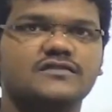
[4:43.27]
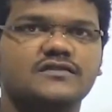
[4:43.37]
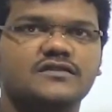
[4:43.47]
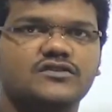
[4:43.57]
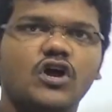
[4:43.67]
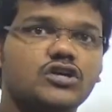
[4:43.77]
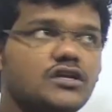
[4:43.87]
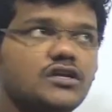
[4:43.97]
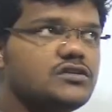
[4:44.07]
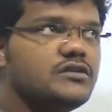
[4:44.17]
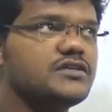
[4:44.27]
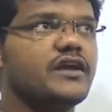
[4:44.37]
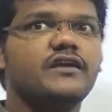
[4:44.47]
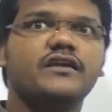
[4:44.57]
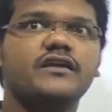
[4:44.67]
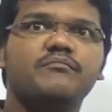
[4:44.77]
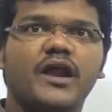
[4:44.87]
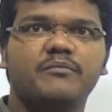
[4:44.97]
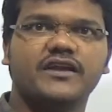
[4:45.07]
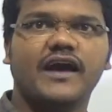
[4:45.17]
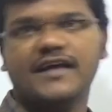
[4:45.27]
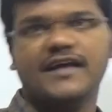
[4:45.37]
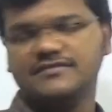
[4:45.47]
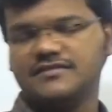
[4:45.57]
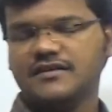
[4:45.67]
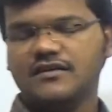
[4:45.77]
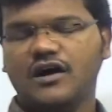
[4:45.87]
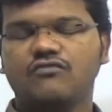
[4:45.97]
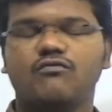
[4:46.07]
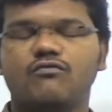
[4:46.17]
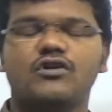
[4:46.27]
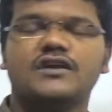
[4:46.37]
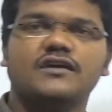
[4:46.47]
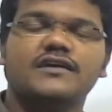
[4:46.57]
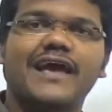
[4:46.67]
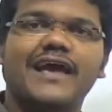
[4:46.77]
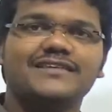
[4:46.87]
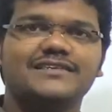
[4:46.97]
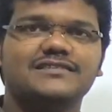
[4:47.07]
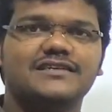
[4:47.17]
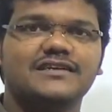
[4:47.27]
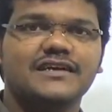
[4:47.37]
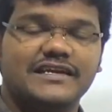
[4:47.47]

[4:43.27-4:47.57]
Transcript: not tertiary, secondary, and primary as of what gaseous state.